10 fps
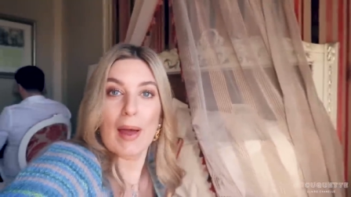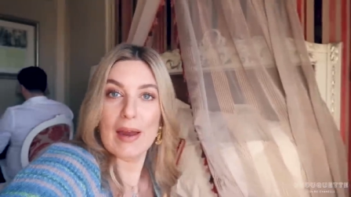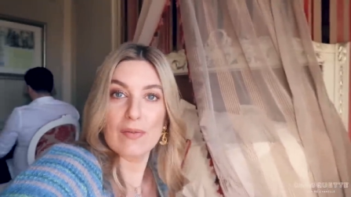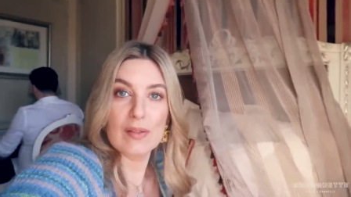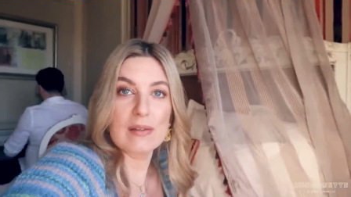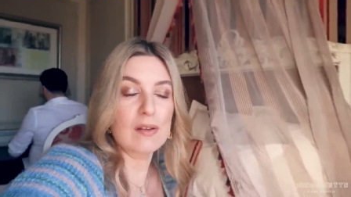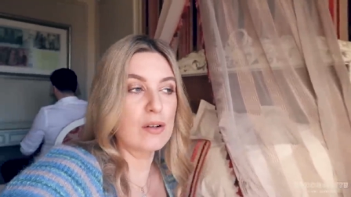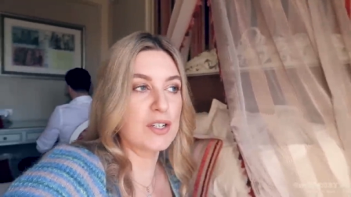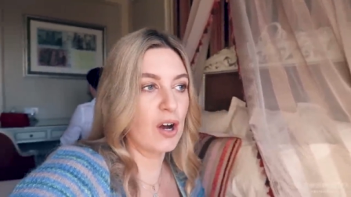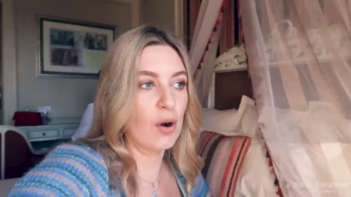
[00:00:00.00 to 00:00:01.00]
paid for this
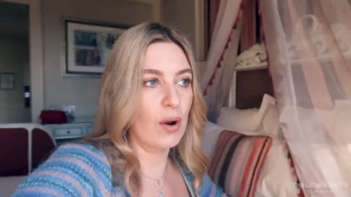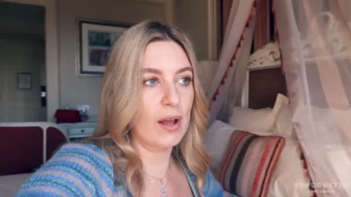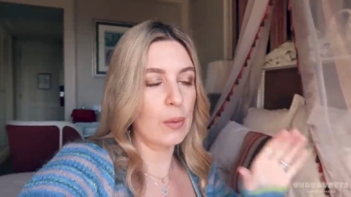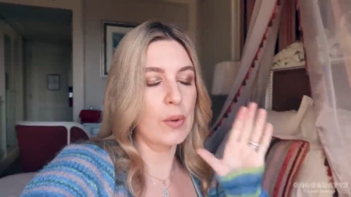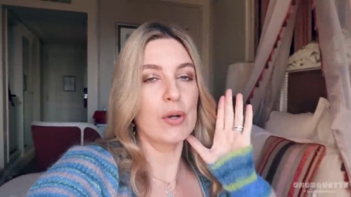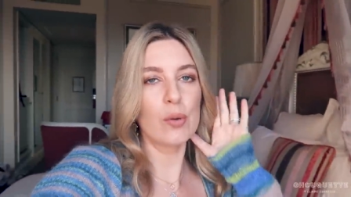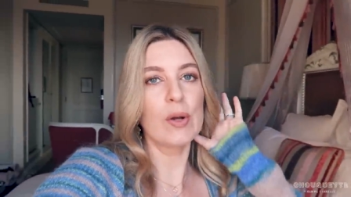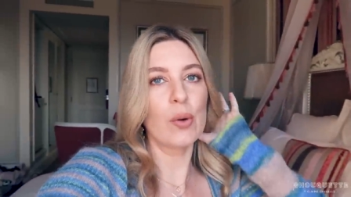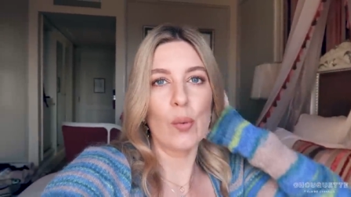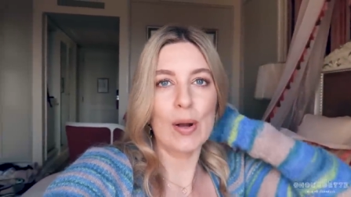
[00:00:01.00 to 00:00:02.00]
hotel like we
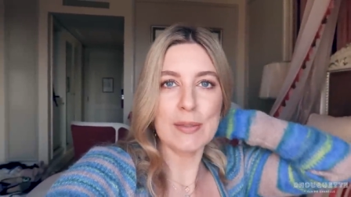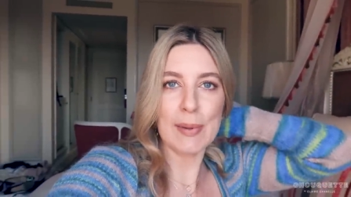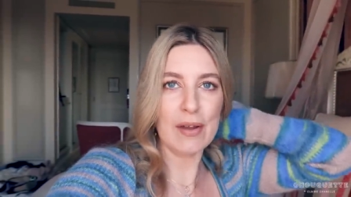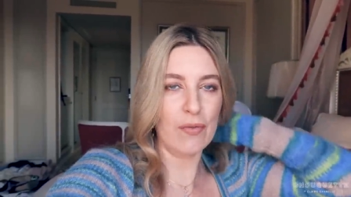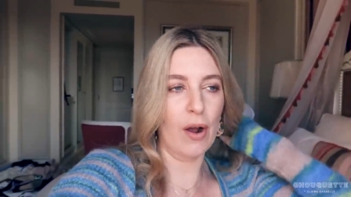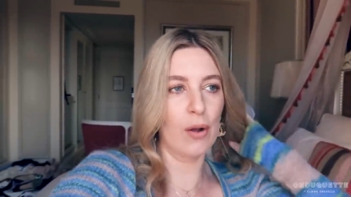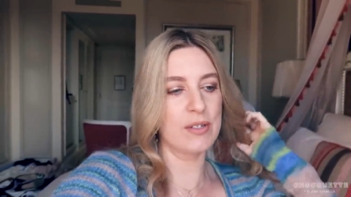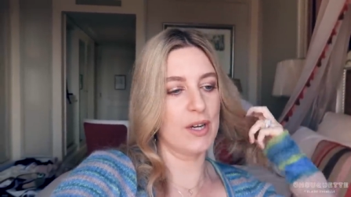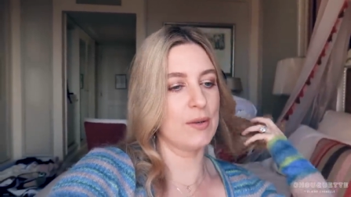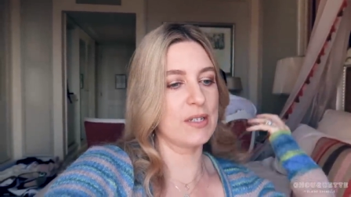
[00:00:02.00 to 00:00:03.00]
normally always pay for our
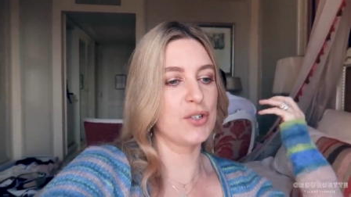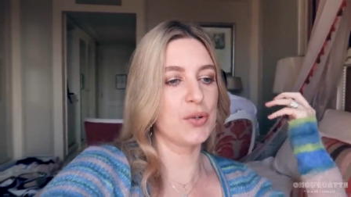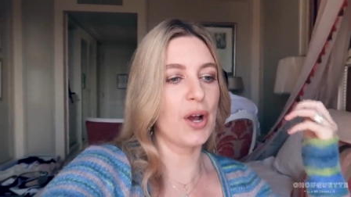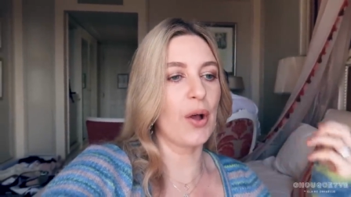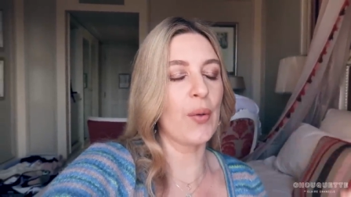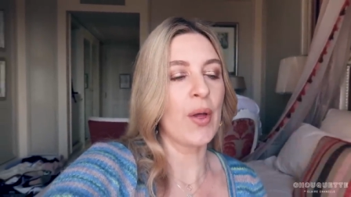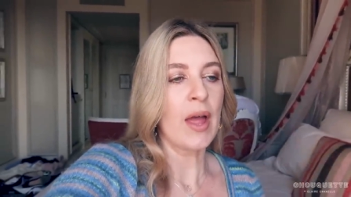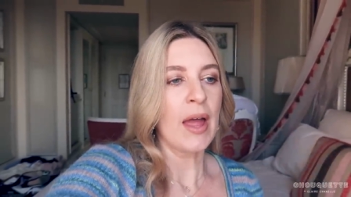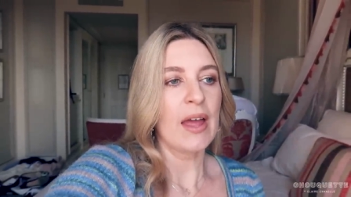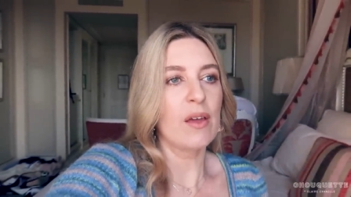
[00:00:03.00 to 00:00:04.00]
hotels, as you know,
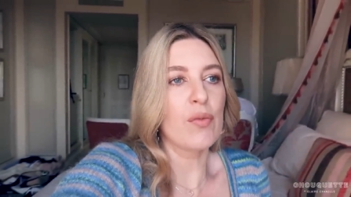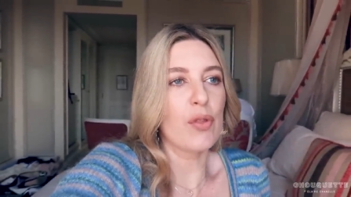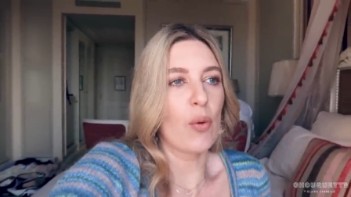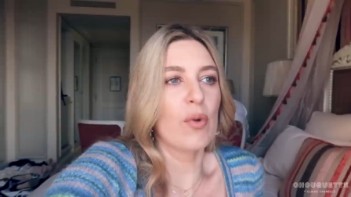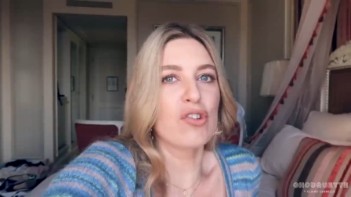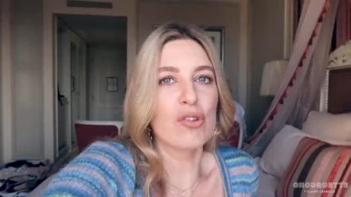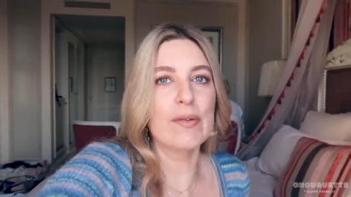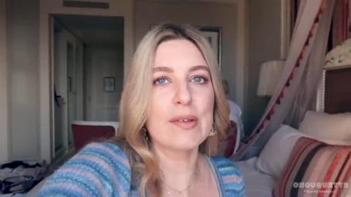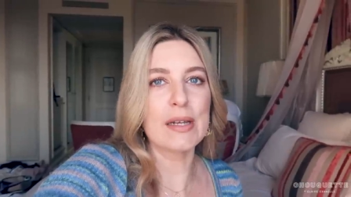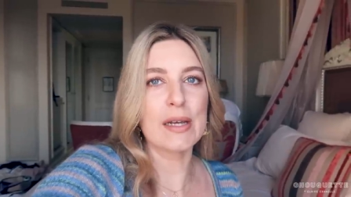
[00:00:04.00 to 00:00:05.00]
even though we're
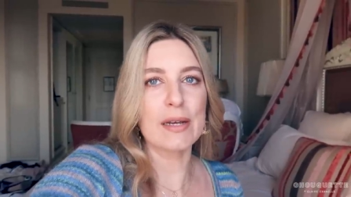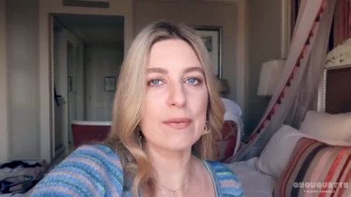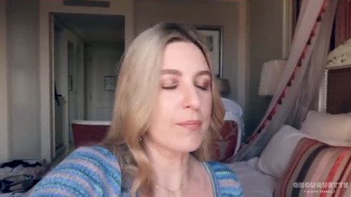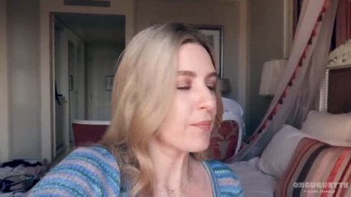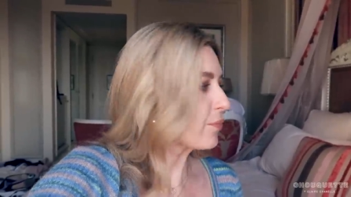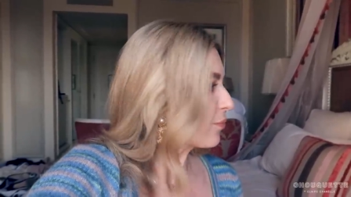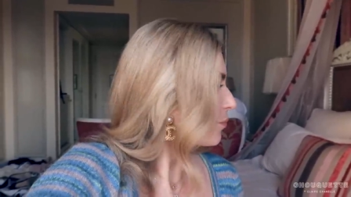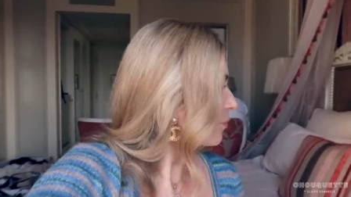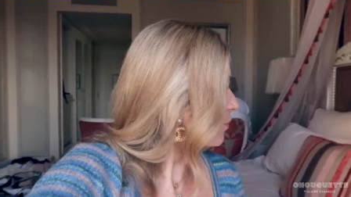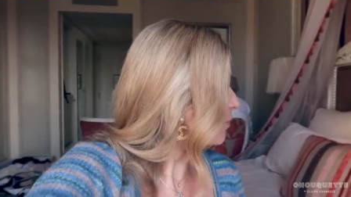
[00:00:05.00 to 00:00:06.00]
shooting here.
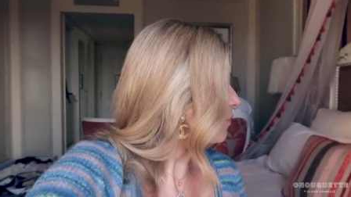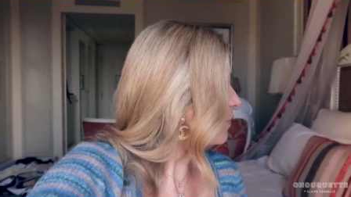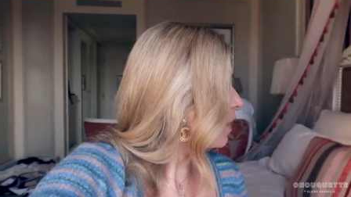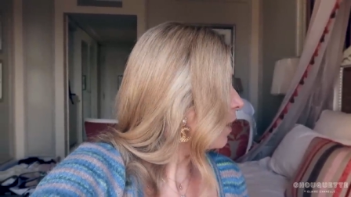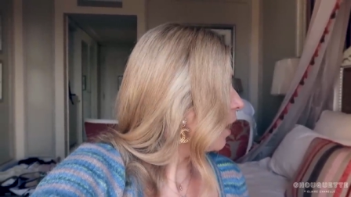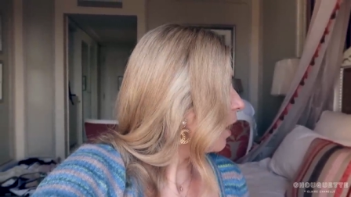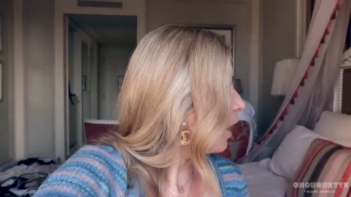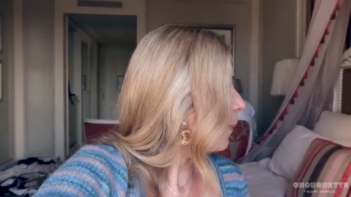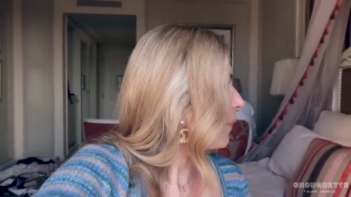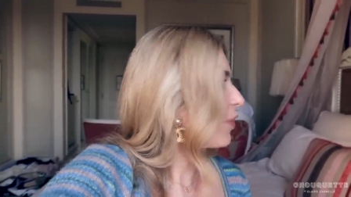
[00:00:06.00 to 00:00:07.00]

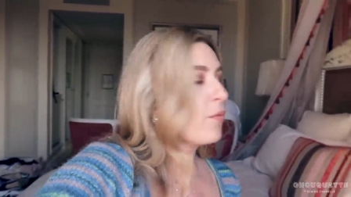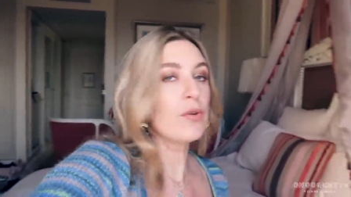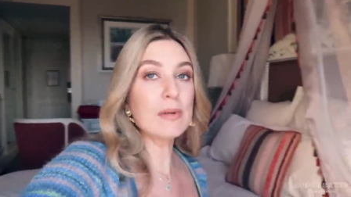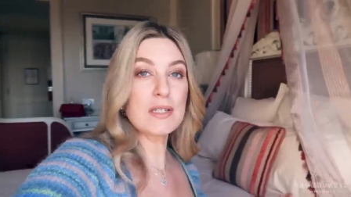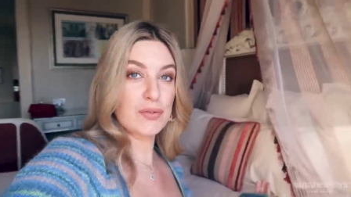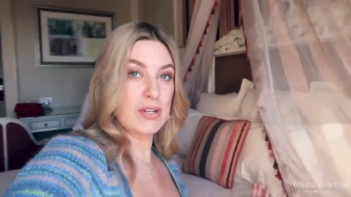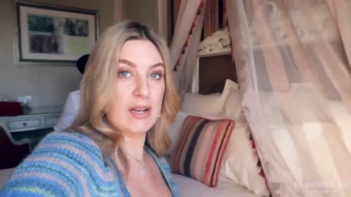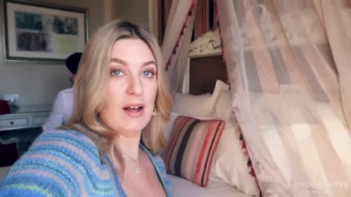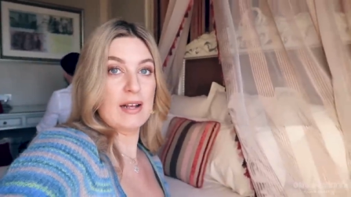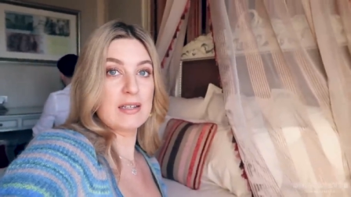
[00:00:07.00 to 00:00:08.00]
But the room is
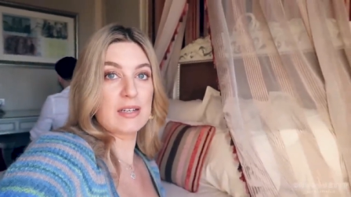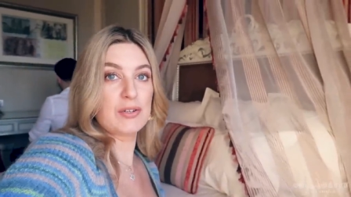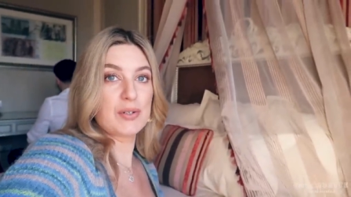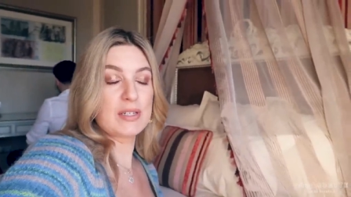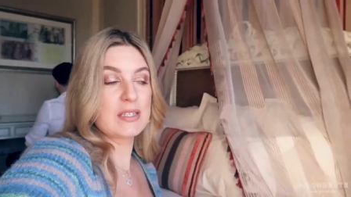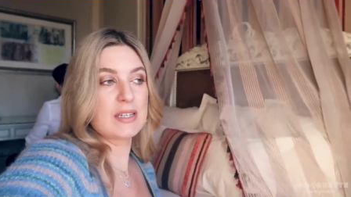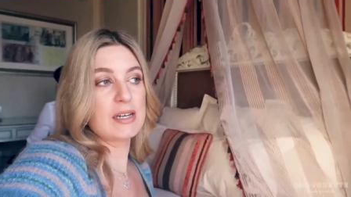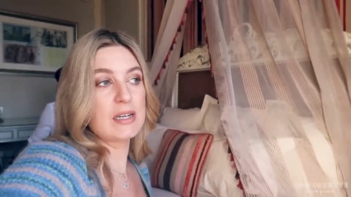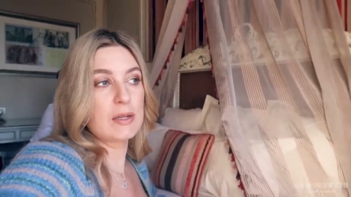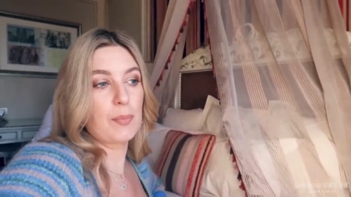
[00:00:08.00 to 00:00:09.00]
really nice, that like you can
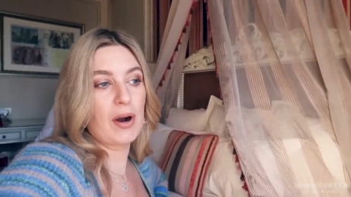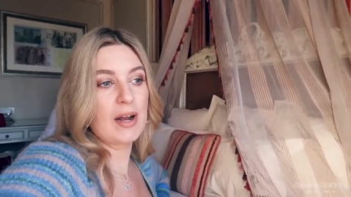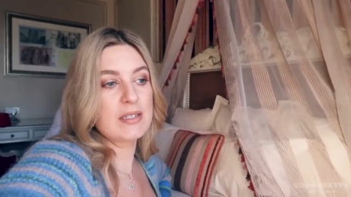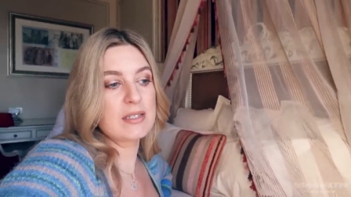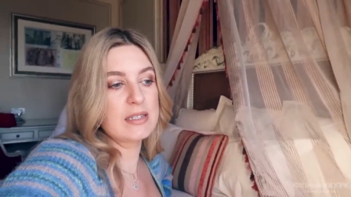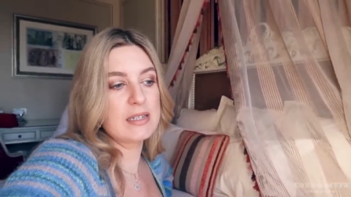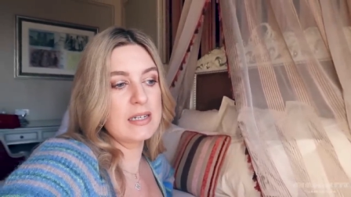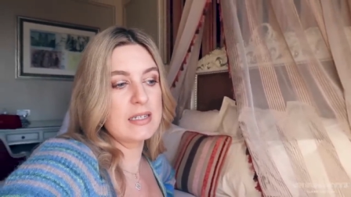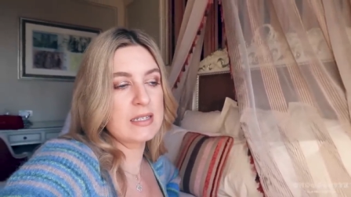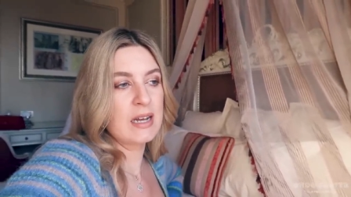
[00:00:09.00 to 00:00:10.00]
see. The price
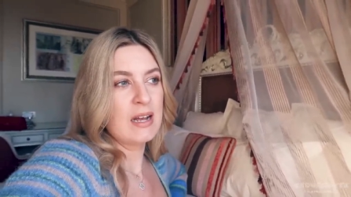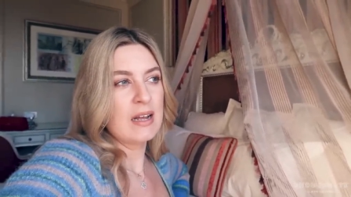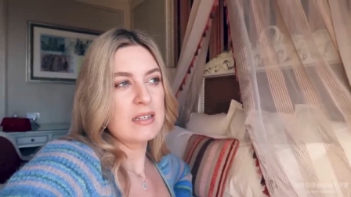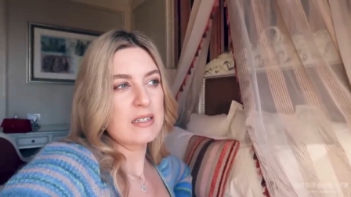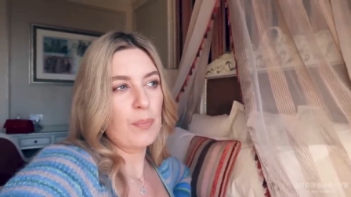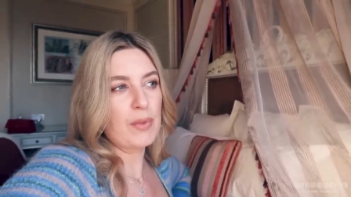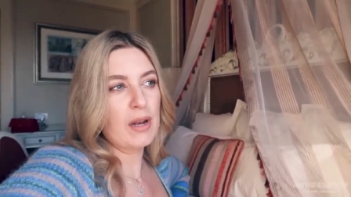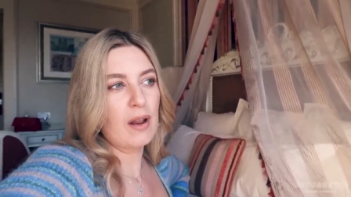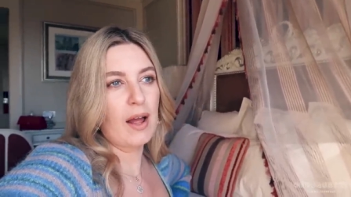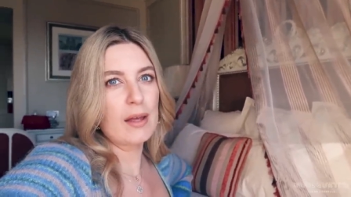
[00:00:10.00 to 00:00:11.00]
is
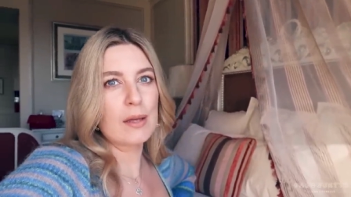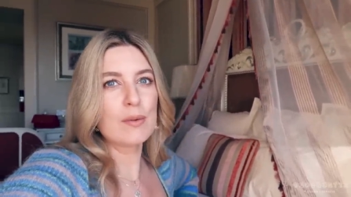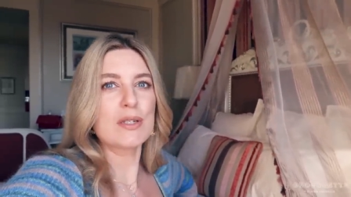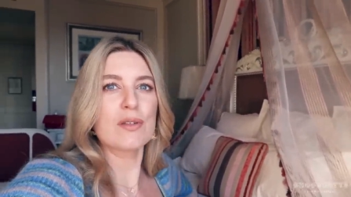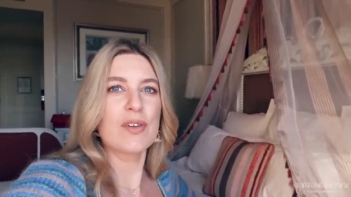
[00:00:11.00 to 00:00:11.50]
something like, it was